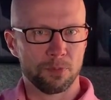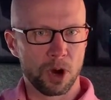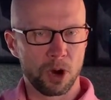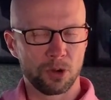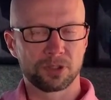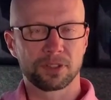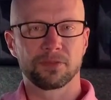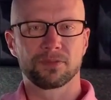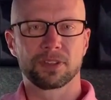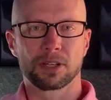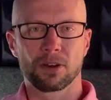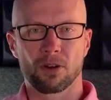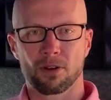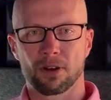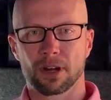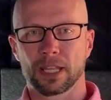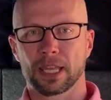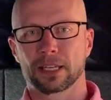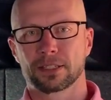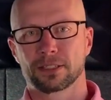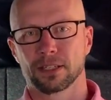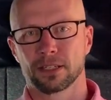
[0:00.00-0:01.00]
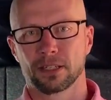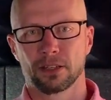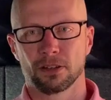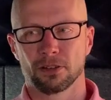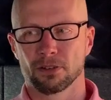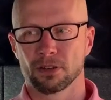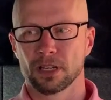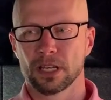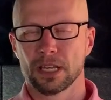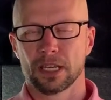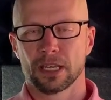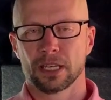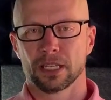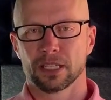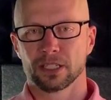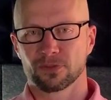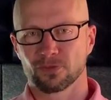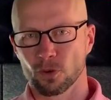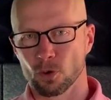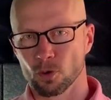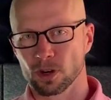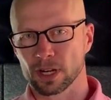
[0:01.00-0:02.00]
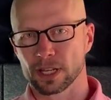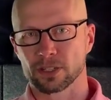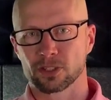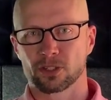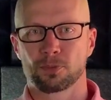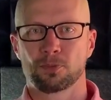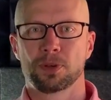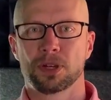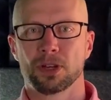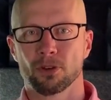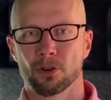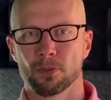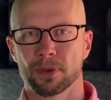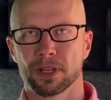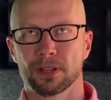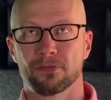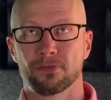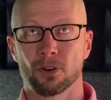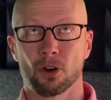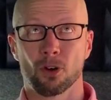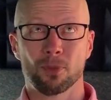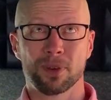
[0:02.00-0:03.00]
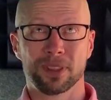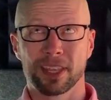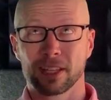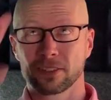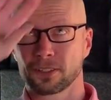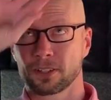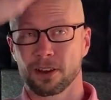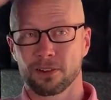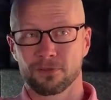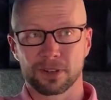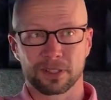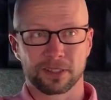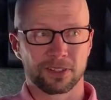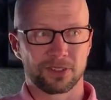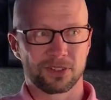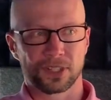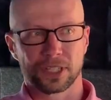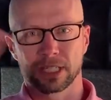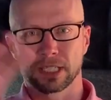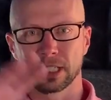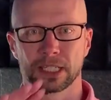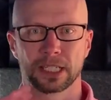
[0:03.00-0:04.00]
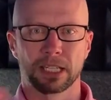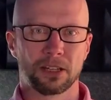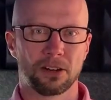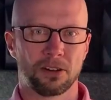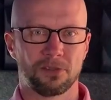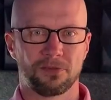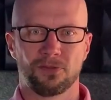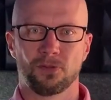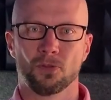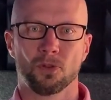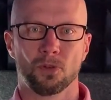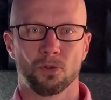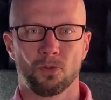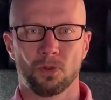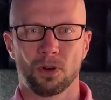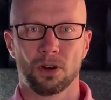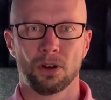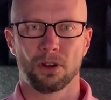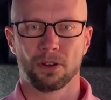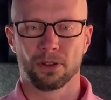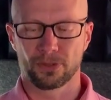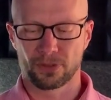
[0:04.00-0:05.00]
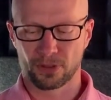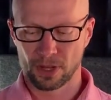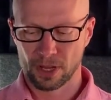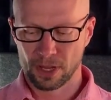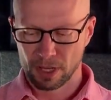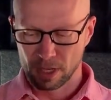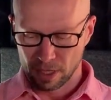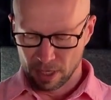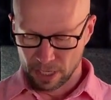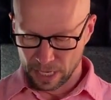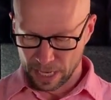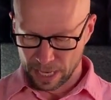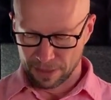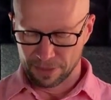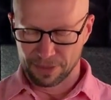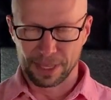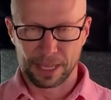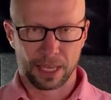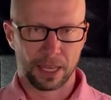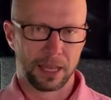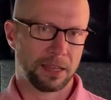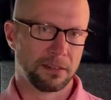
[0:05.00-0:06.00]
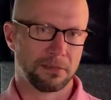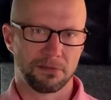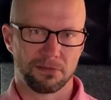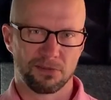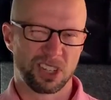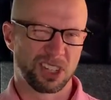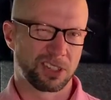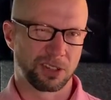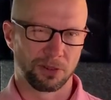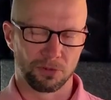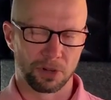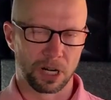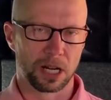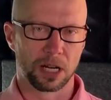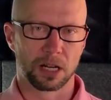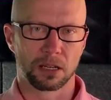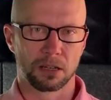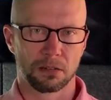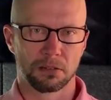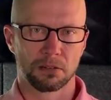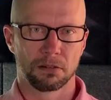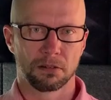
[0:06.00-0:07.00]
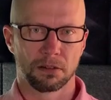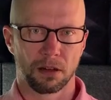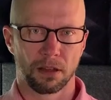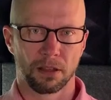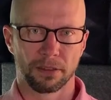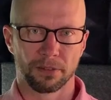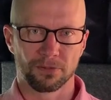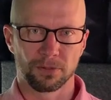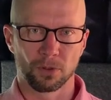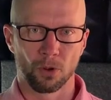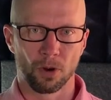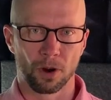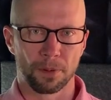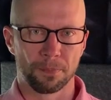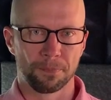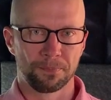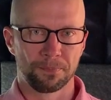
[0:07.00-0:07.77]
Most of the RLX in here is 4-inch pyramid foam, and that's covering the ceiling and all 4 walls, and then just a rug on the floor.